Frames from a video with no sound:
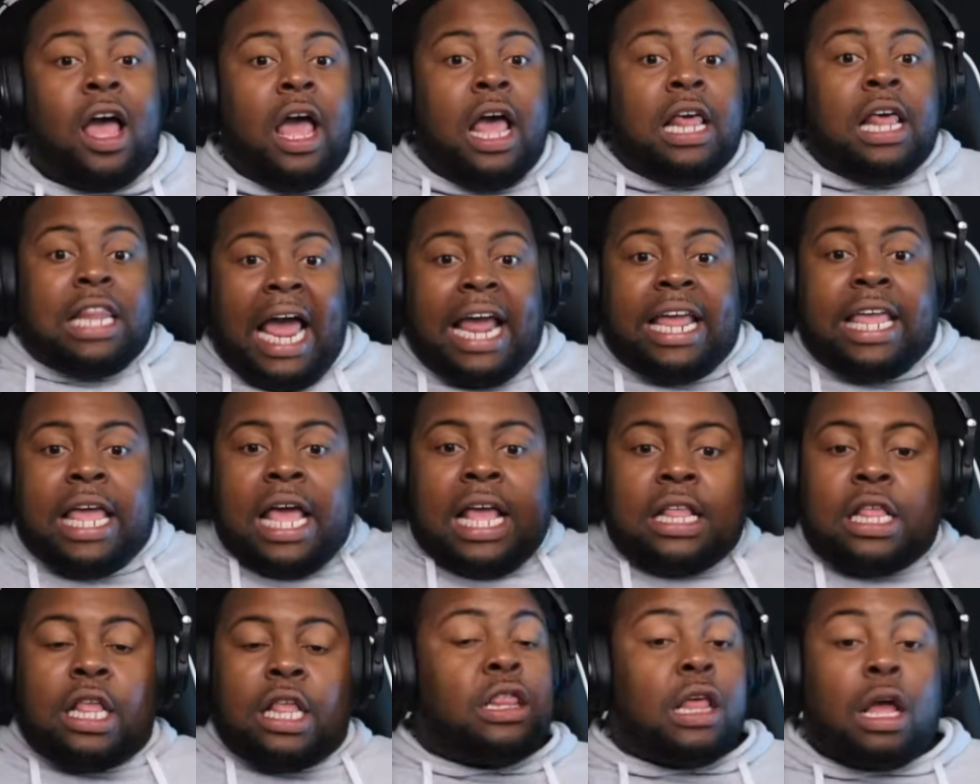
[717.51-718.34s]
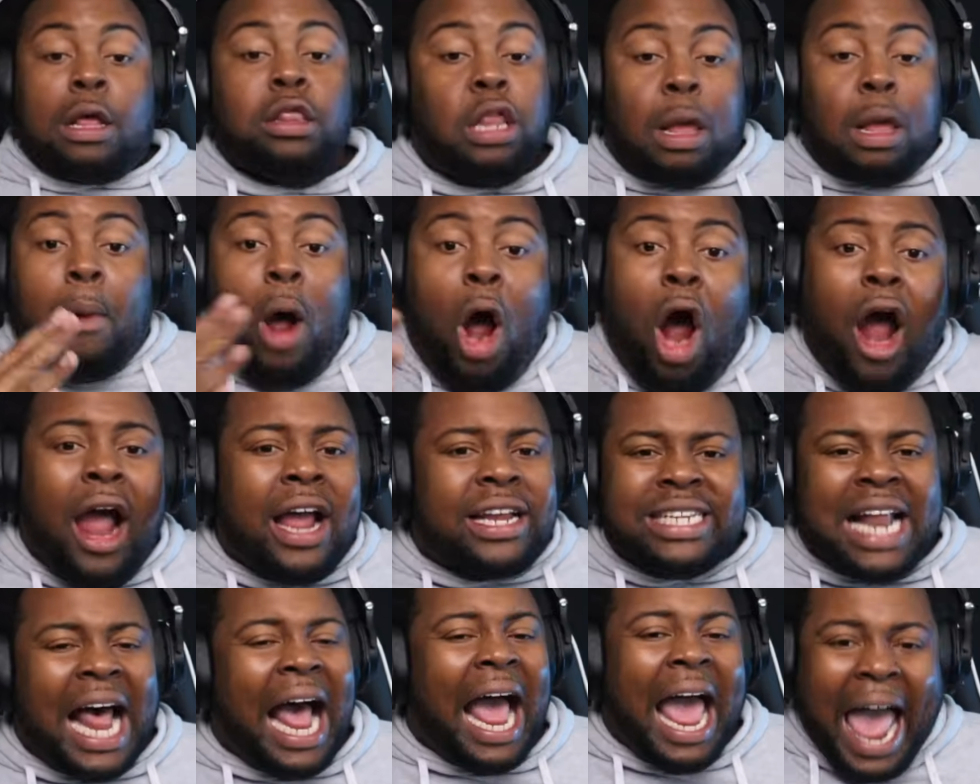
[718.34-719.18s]
Like, Lamar has
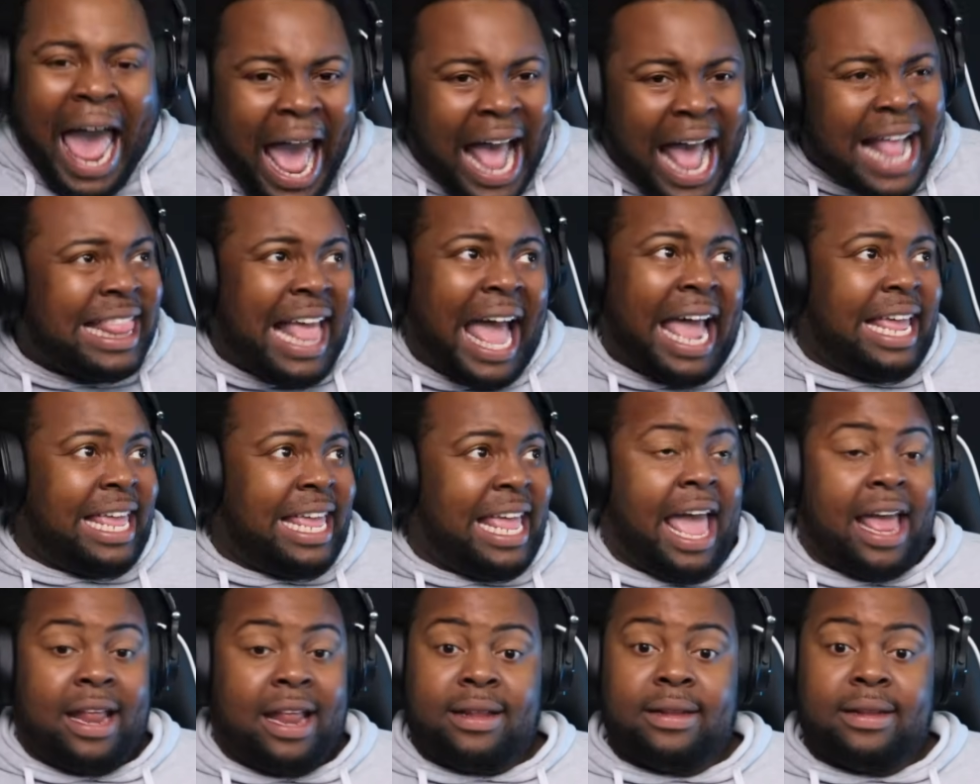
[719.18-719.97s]
not had that yet.